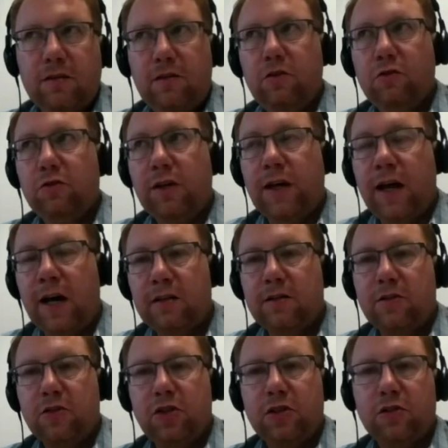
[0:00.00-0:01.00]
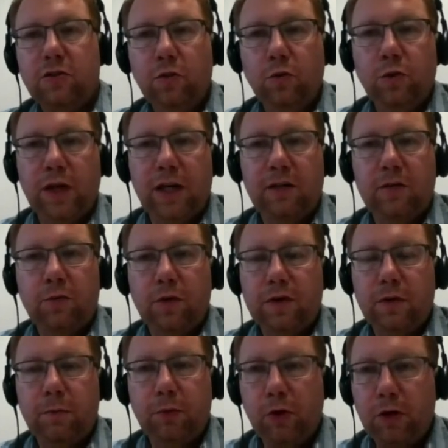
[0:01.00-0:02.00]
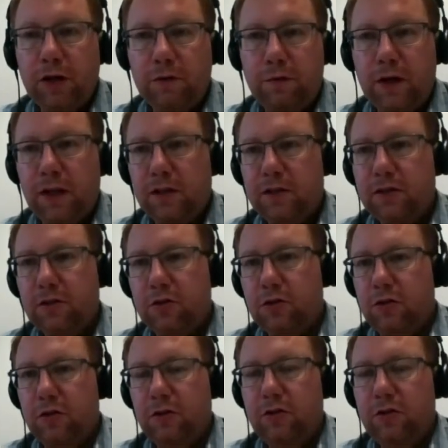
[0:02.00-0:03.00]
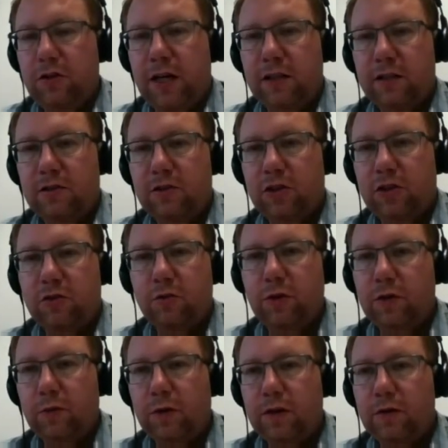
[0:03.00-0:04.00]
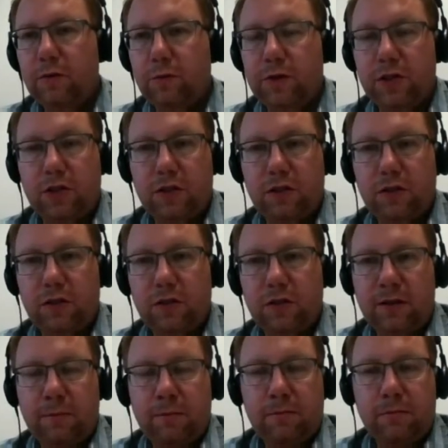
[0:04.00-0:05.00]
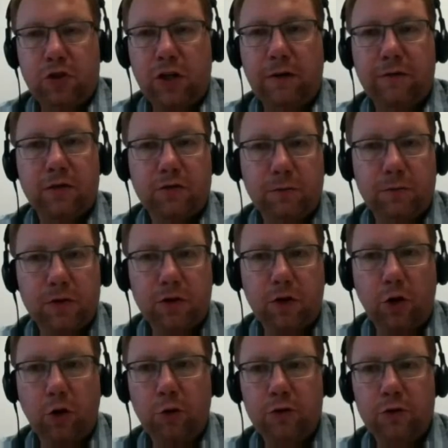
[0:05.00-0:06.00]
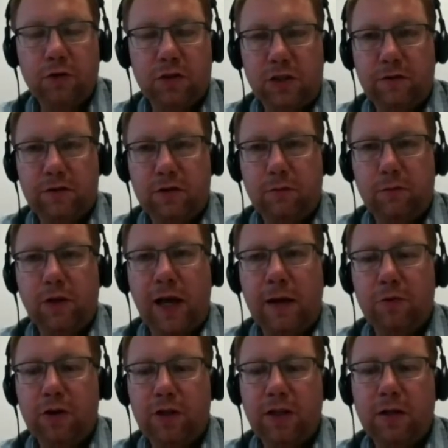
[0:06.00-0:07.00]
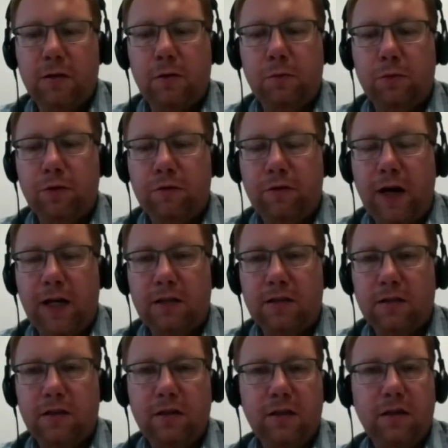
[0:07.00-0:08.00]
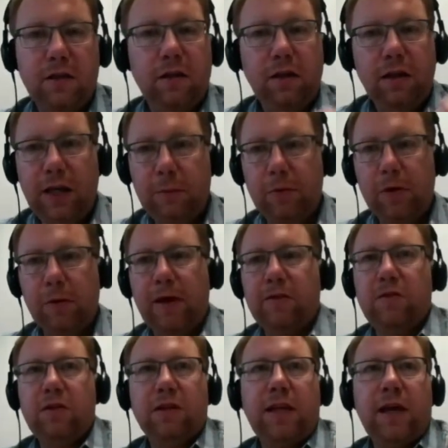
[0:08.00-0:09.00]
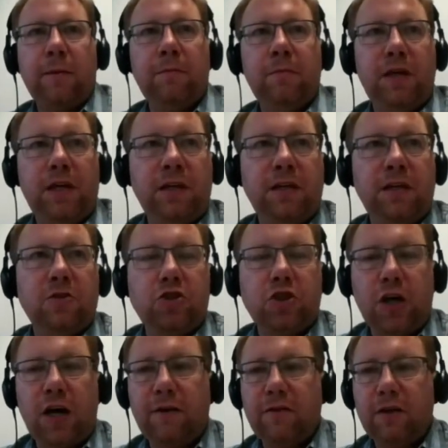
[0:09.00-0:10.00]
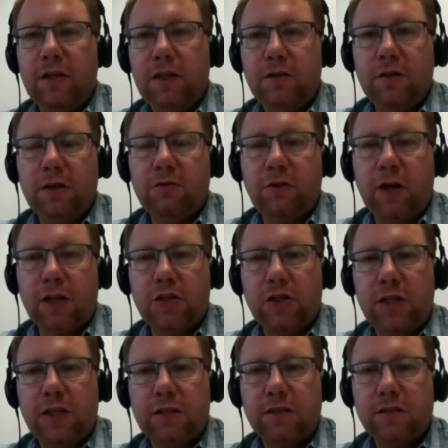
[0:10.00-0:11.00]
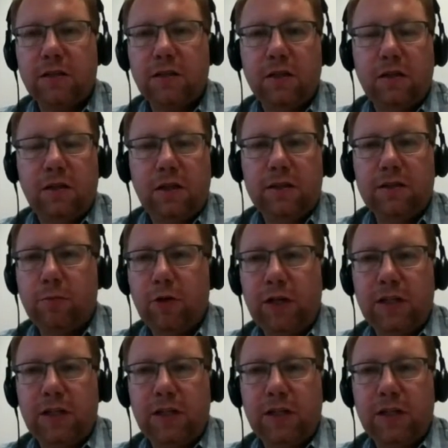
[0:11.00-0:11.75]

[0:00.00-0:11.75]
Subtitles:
you can't just do that with a polyfill. So you can't just do it with some JavaScript code or JavaScript library that you provide. Implementing them in Java here in GraalJS is a pretty